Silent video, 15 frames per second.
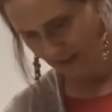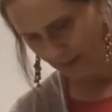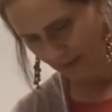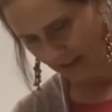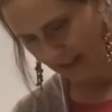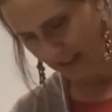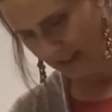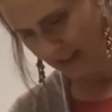I'm
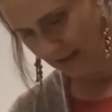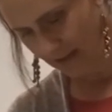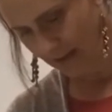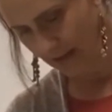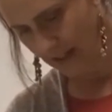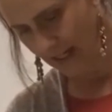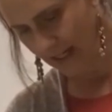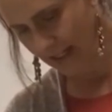going to
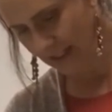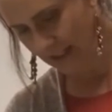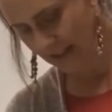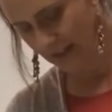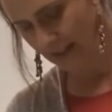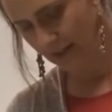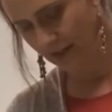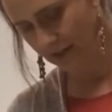slide it in
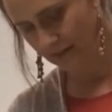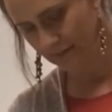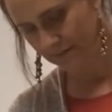there.